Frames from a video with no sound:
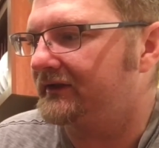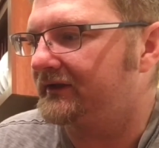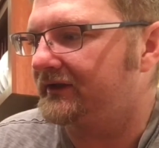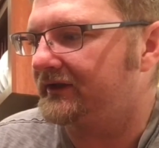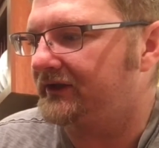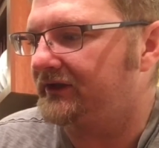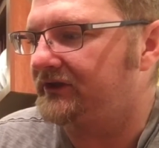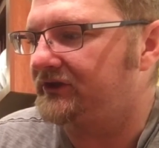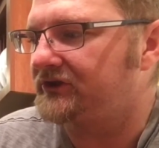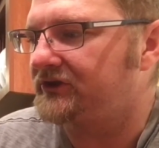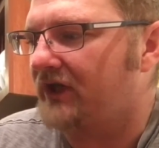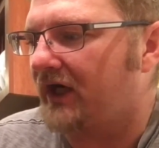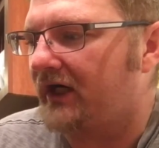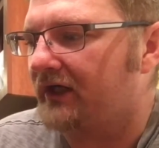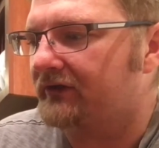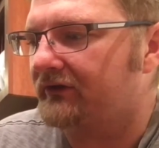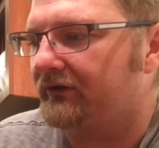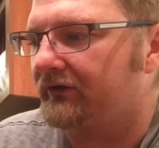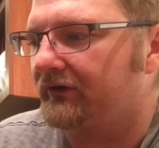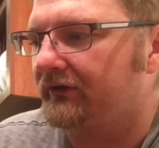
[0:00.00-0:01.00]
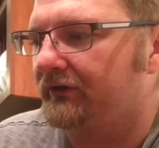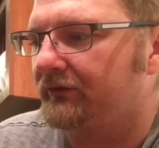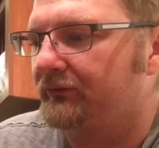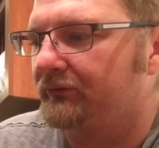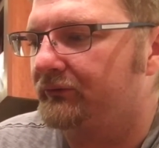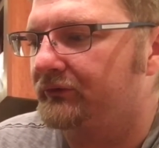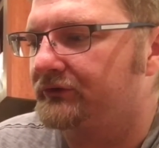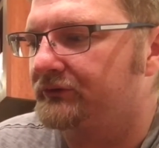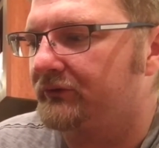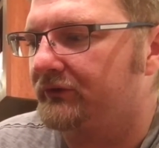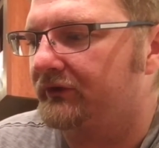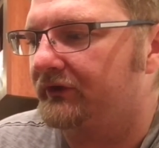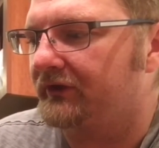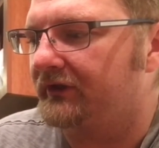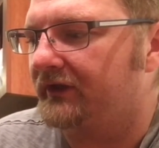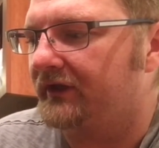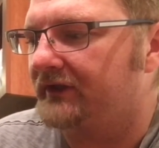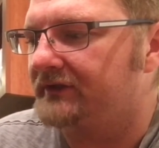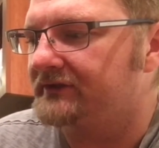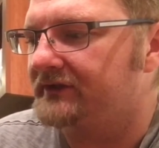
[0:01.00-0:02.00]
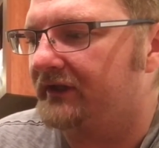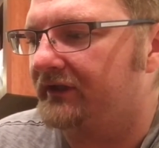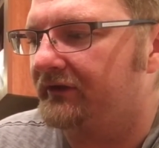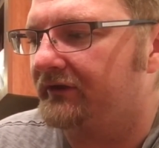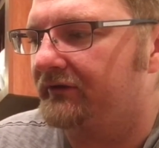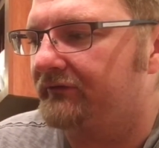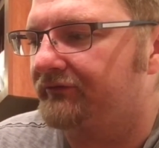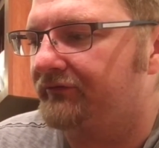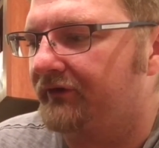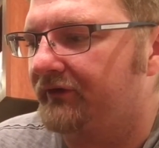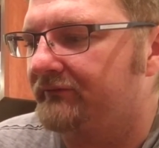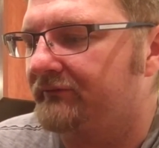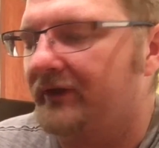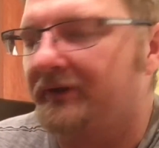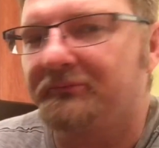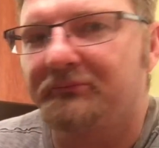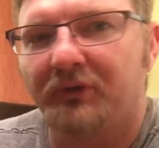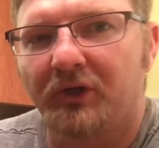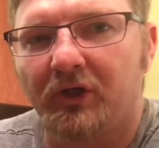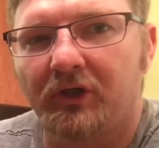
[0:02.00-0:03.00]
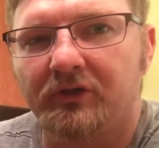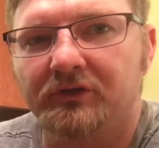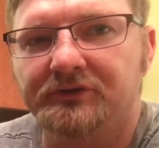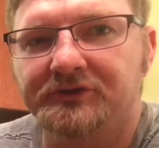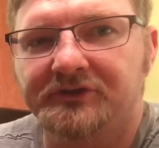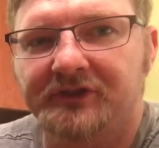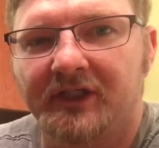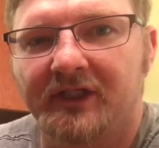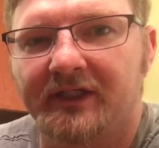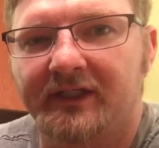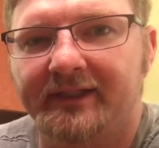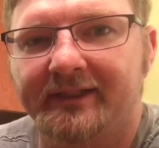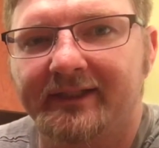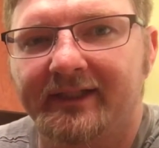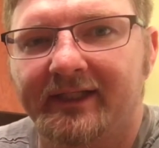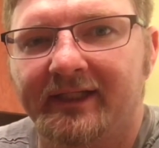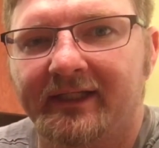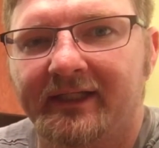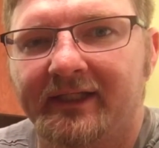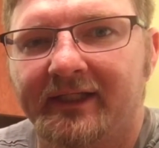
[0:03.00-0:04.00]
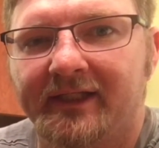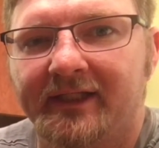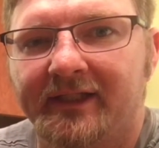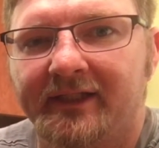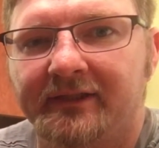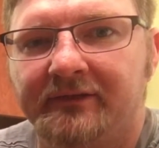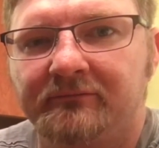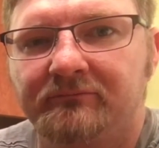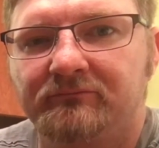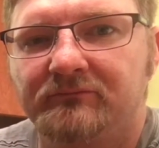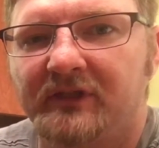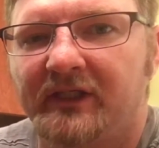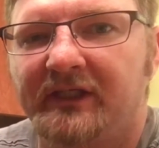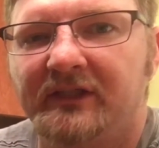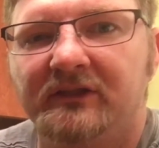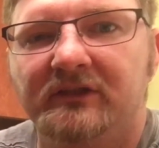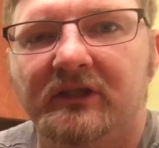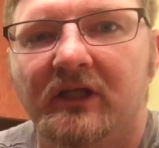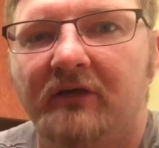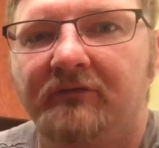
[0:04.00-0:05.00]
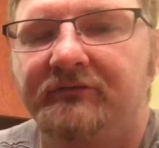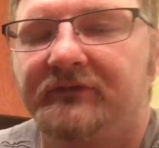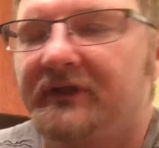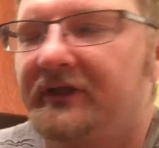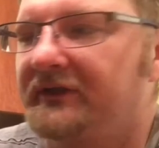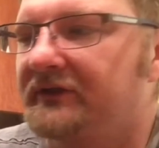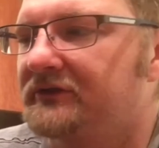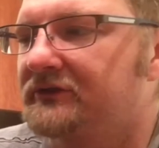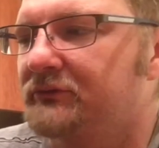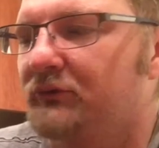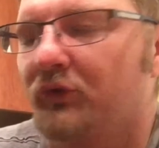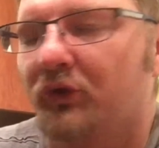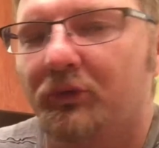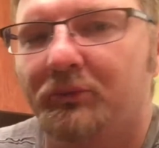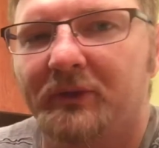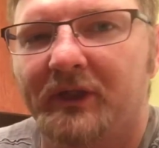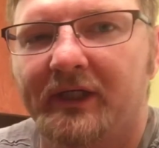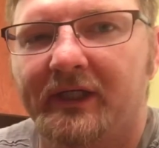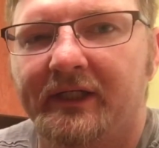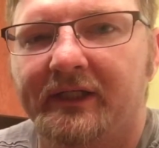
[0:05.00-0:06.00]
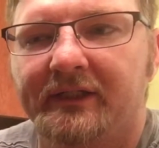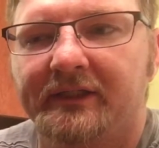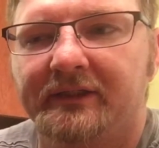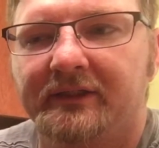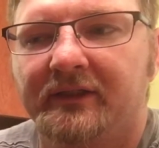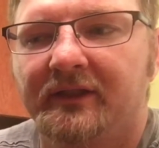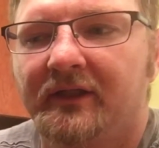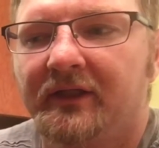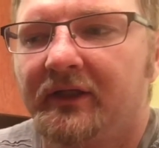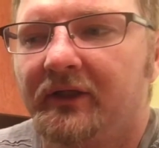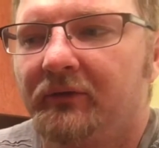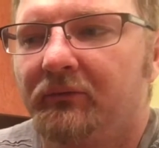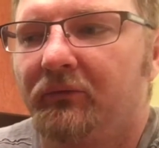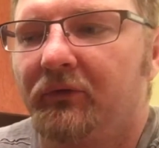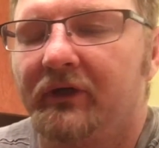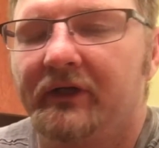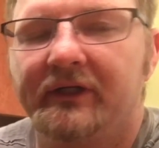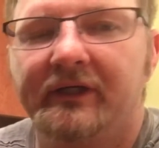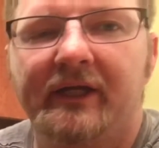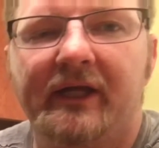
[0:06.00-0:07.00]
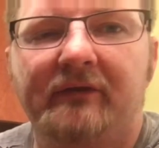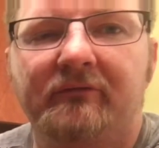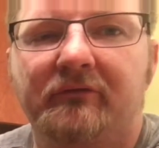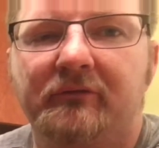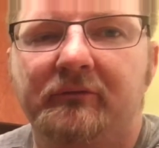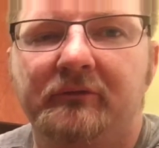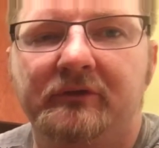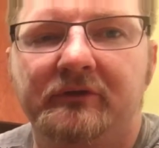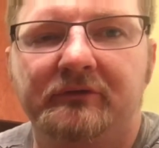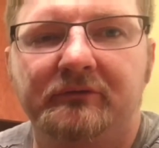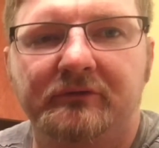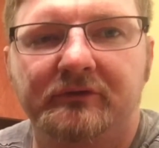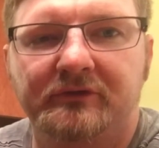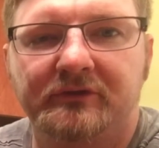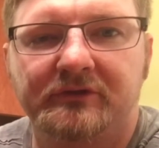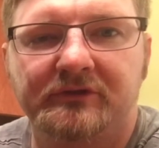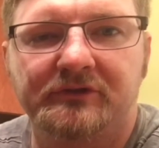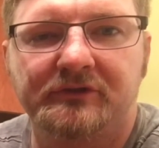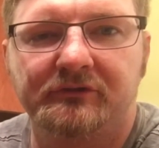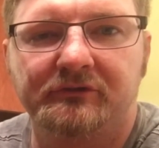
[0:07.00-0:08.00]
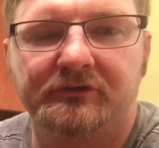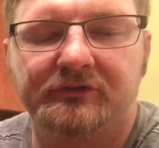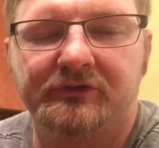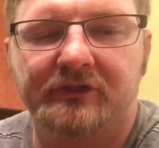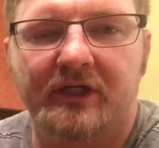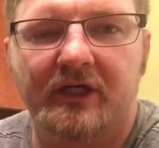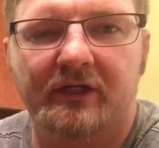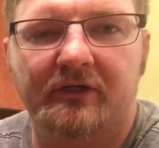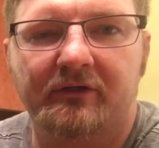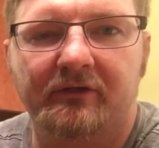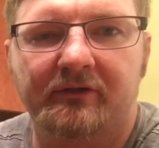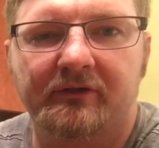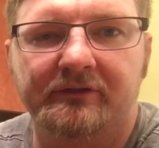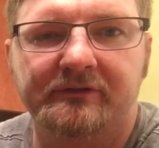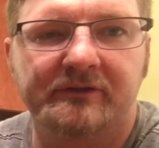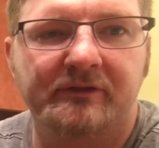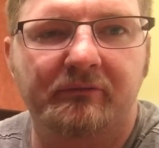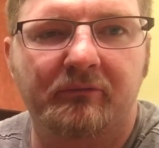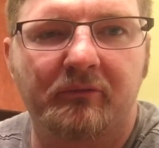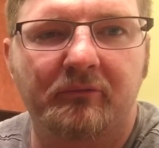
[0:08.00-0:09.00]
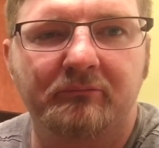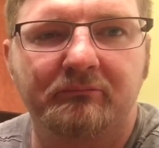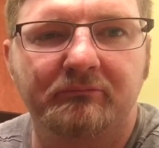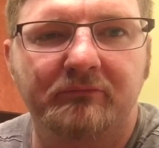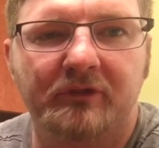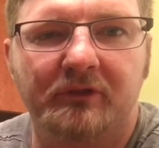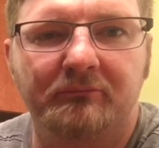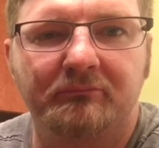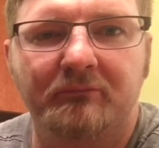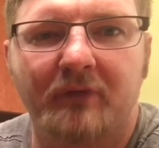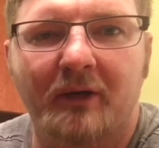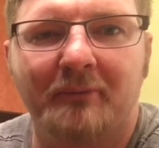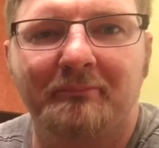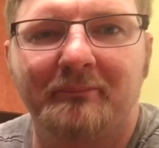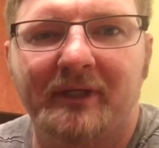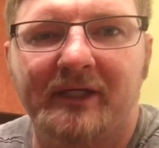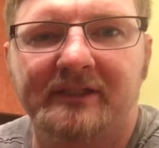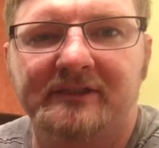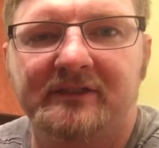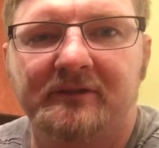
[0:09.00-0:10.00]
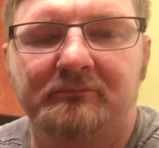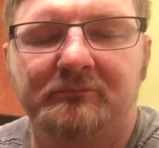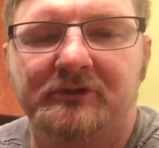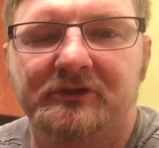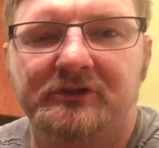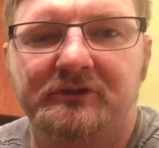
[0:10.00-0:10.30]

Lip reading: The Shocker was one of the guns that a good friend of mine, Paul, shot, and he loved it, swore by it, wanted everyone to shoot a Shocker because they were amazing